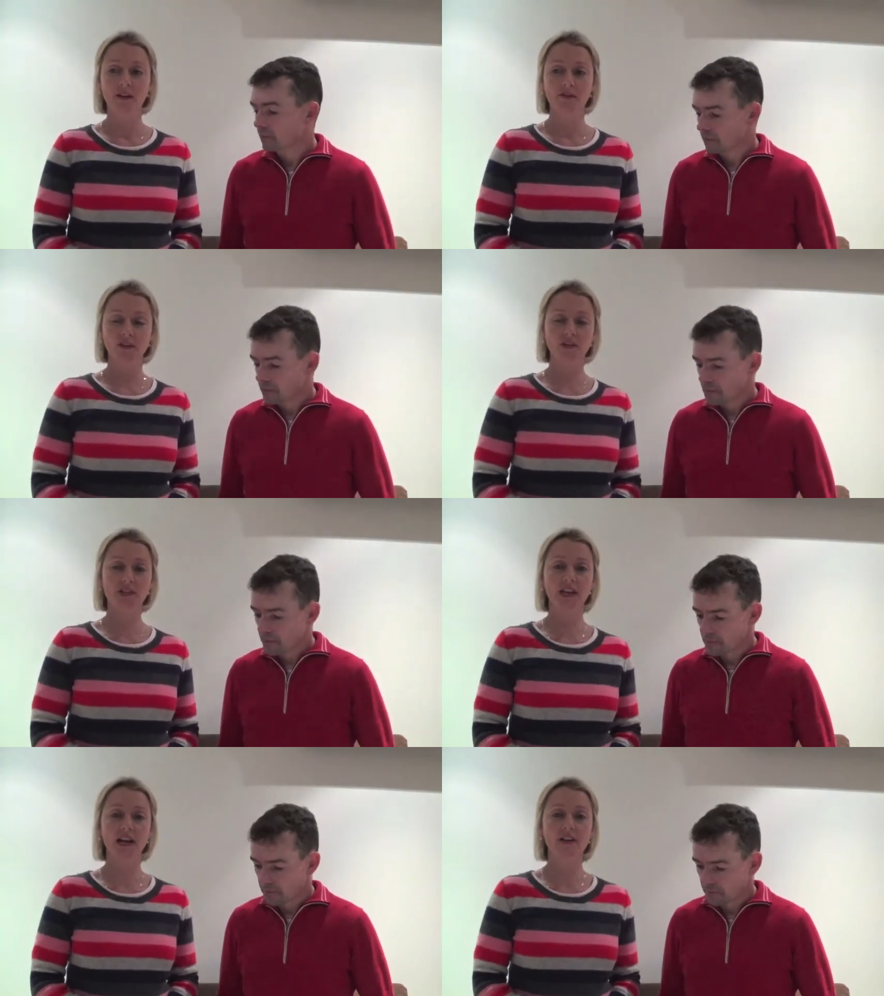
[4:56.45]
Speaker 1: first
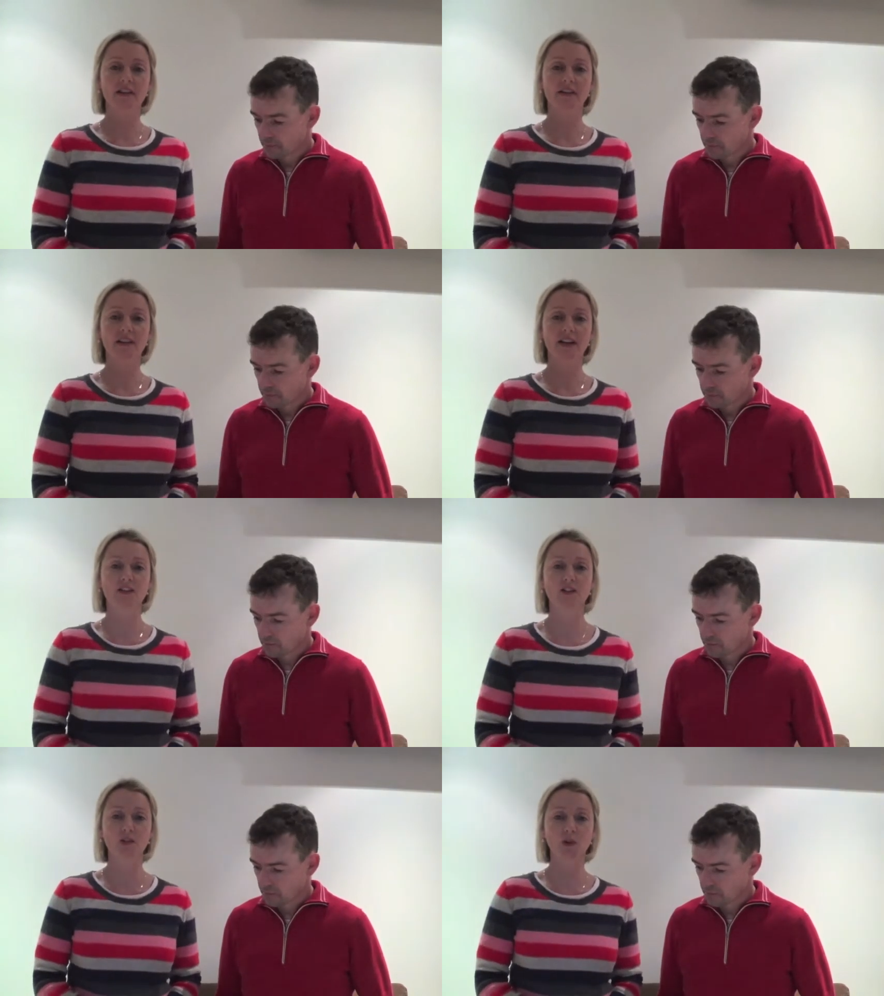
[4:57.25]
starter in a
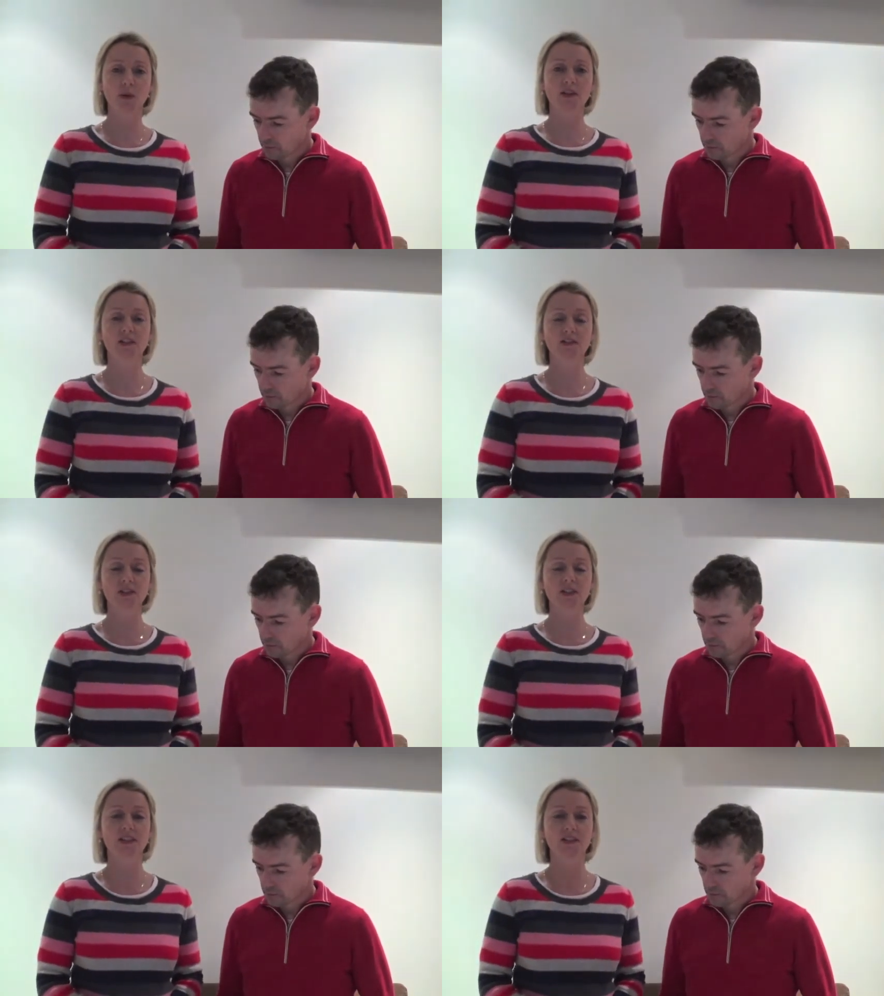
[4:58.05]
race, it's always
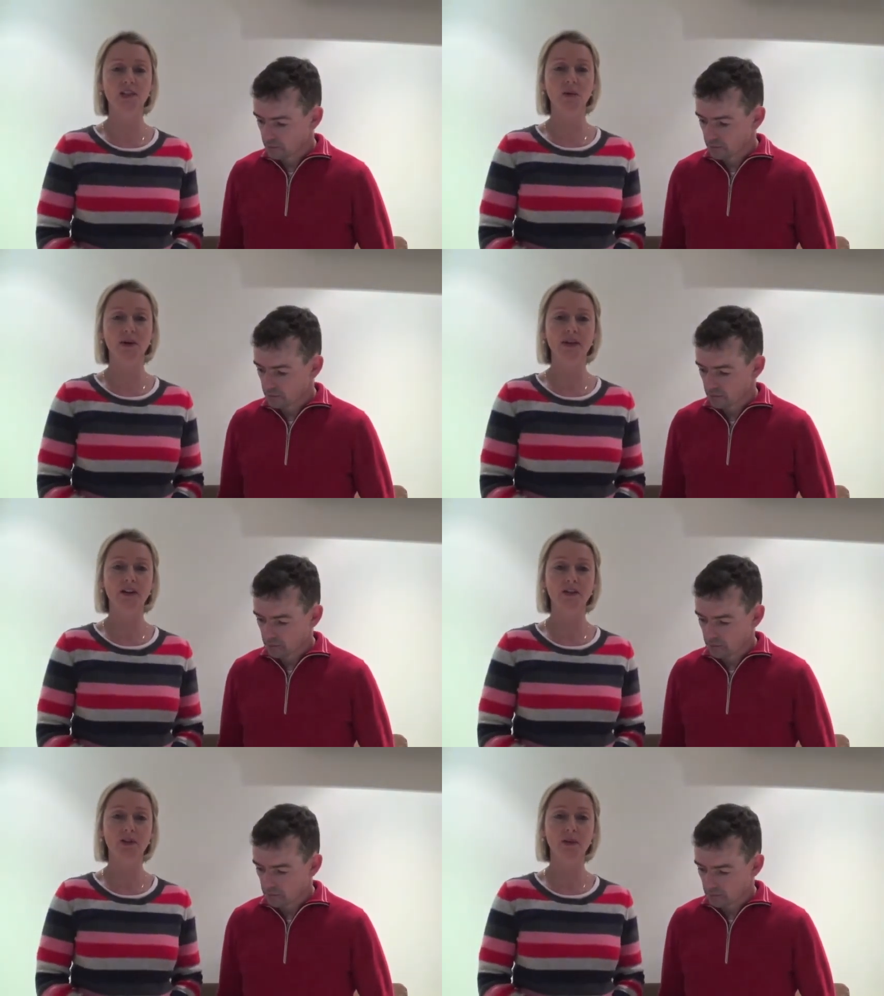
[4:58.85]
interesting to see what they
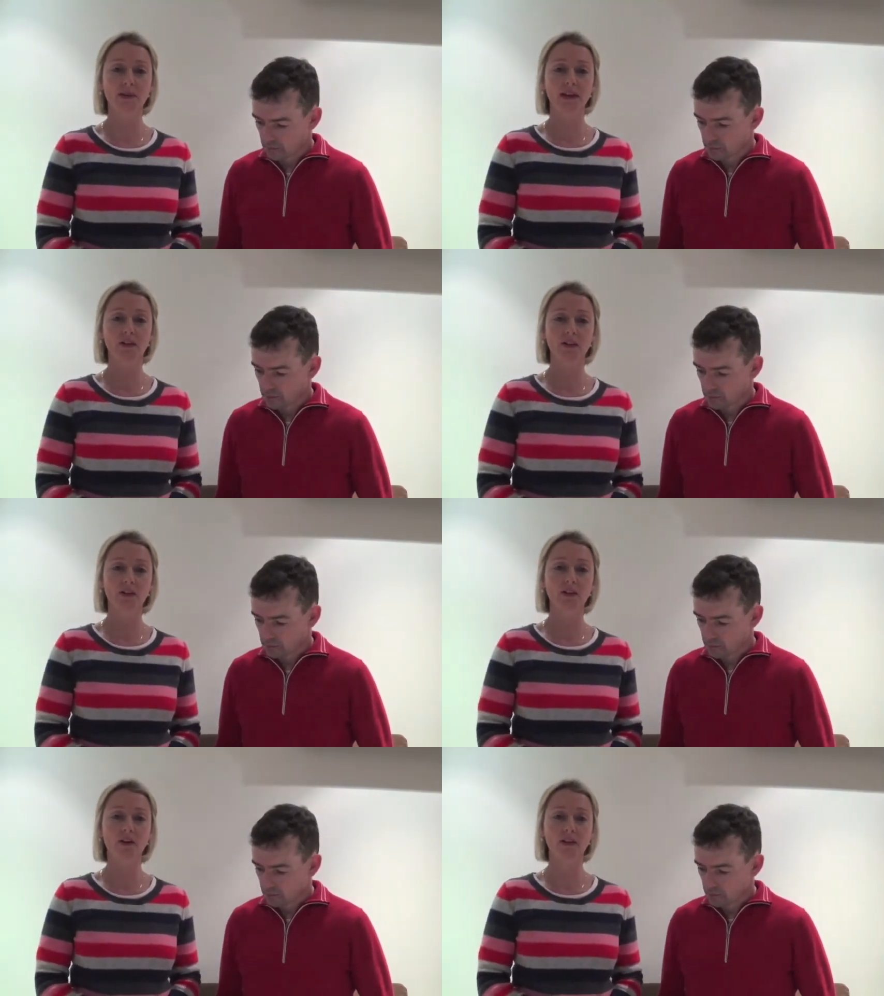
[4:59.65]
do, and they learn a
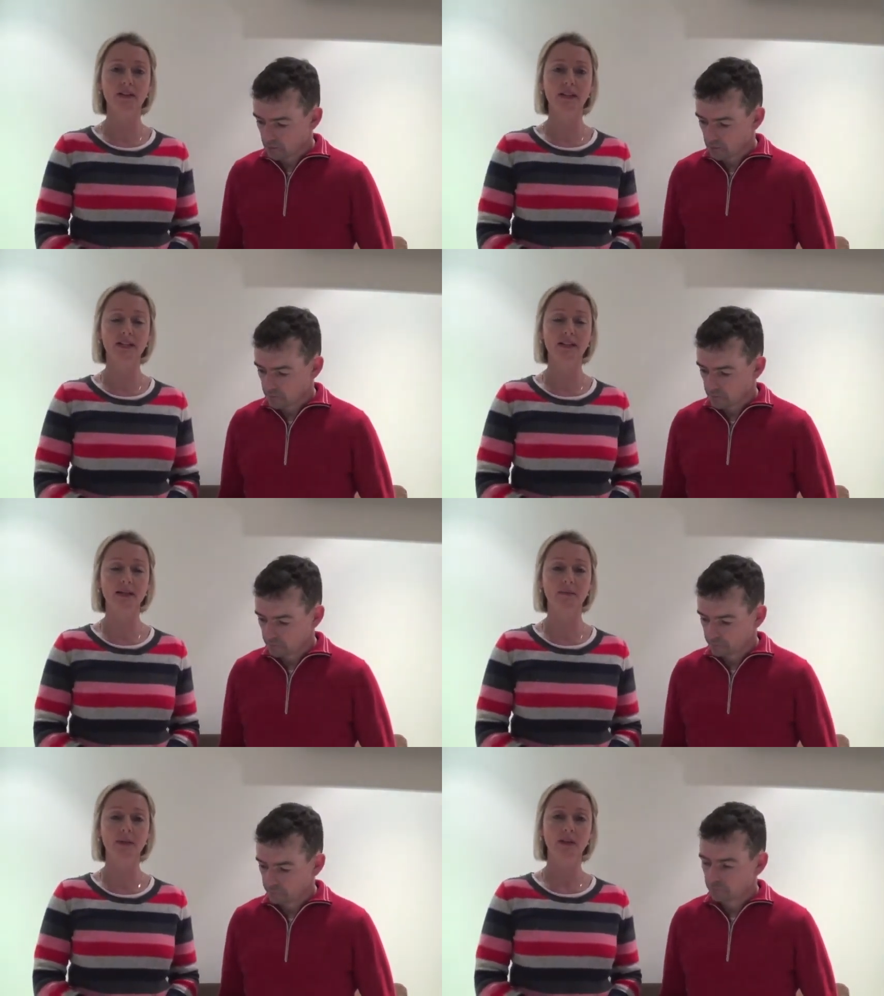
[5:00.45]
lot, and
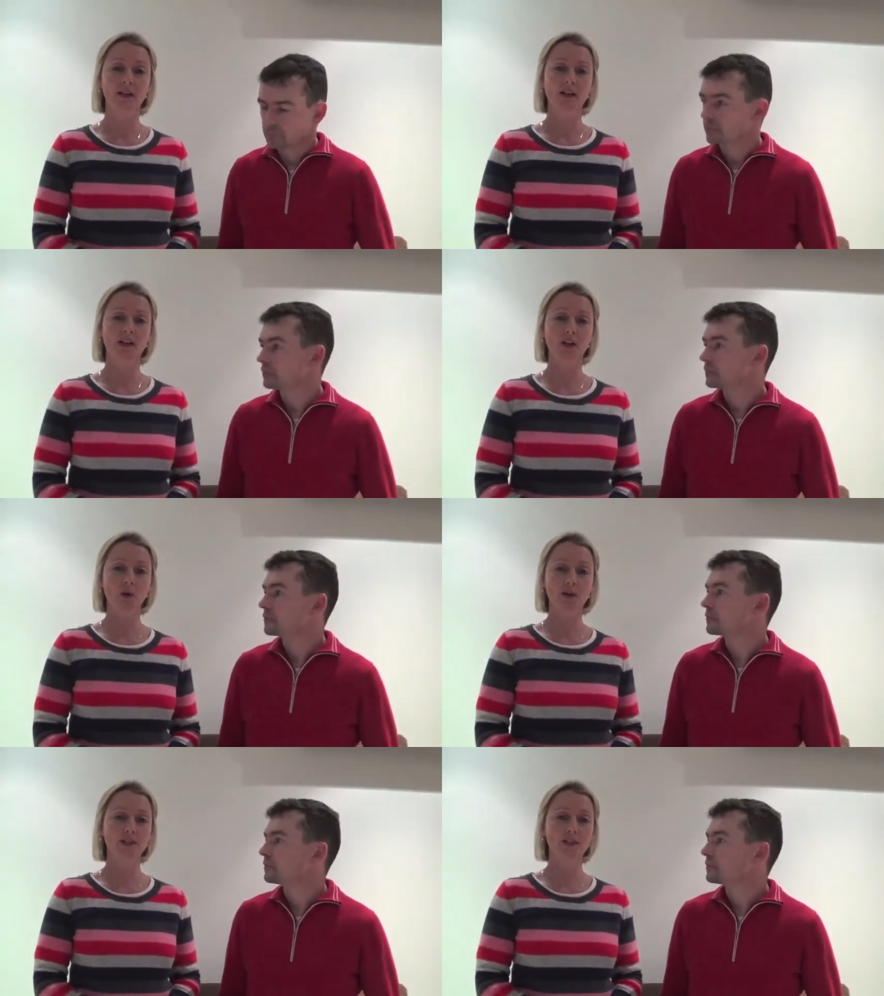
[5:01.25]
um, you can always